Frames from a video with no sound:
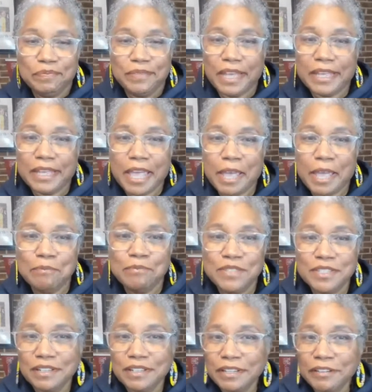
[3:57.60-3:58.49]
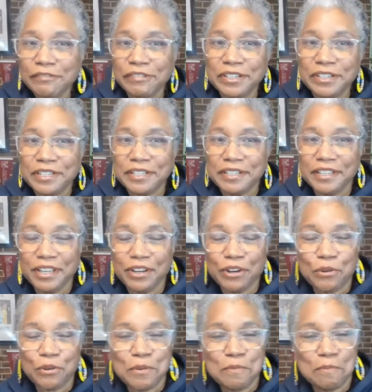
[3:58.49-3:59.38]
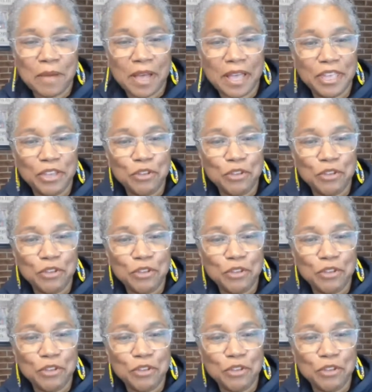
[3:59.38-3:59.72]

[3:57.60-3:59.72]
that came delivered, with my